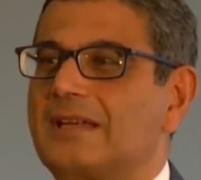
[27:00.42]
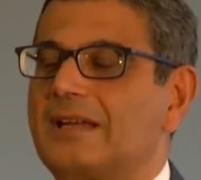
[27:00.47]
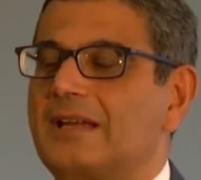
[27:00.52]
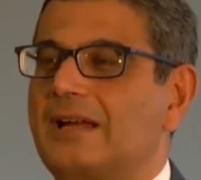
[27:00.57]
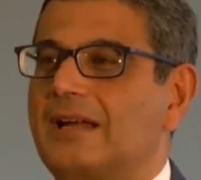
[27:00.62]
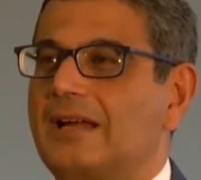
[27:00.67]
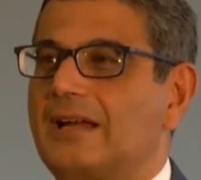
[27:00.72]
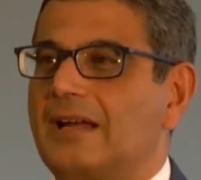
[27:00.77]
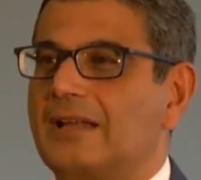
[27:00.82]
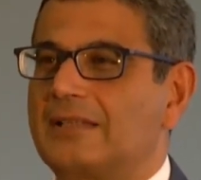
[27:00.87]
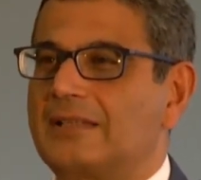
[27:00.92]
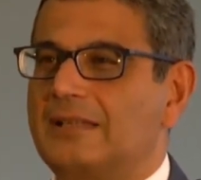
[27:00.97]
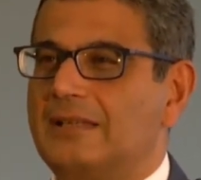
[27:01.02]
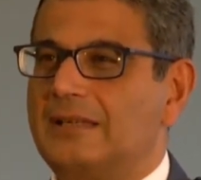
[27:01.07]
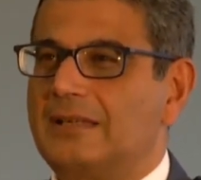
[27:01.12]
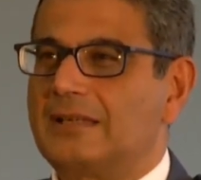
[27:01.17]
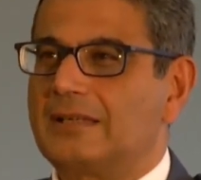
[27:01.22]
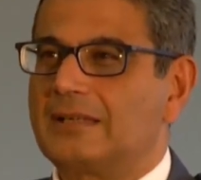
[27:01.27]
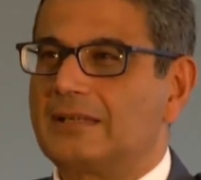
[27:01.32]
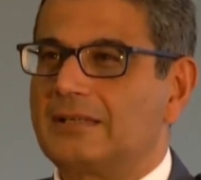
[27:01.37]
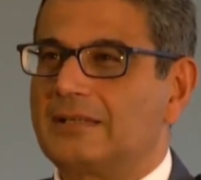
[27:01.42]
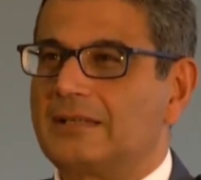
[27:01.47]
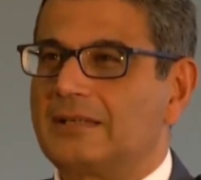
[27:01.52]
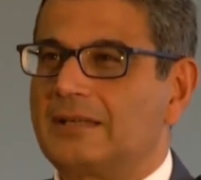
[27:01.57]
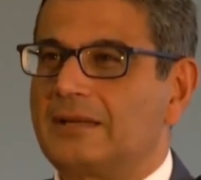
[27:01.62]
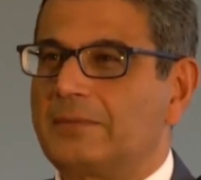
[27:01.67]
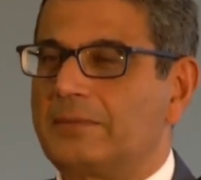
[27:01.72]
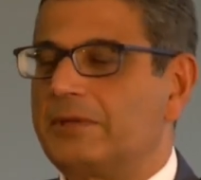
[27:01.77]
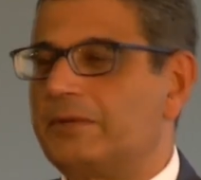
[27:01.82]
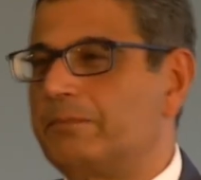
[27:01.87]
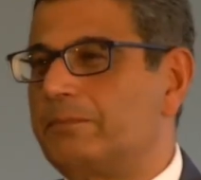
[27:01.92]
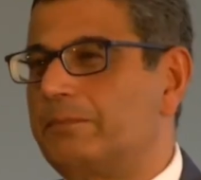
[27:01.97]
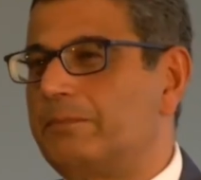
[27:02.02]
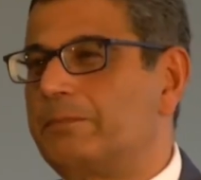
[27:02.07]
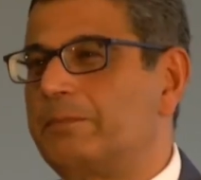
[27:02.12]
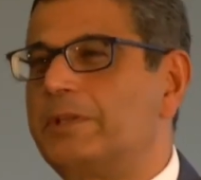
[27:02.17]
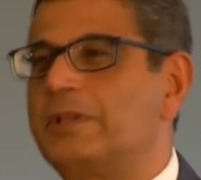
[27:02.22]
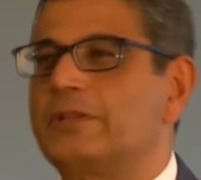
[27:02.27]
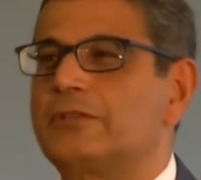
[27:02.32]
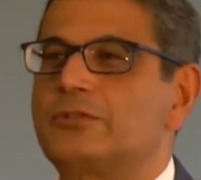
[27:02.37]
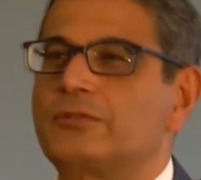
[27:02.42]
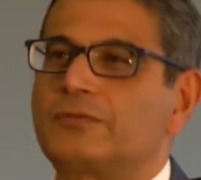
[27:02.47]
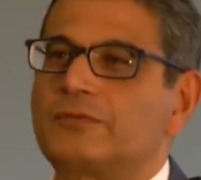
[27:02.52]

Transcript: I think there have been periods of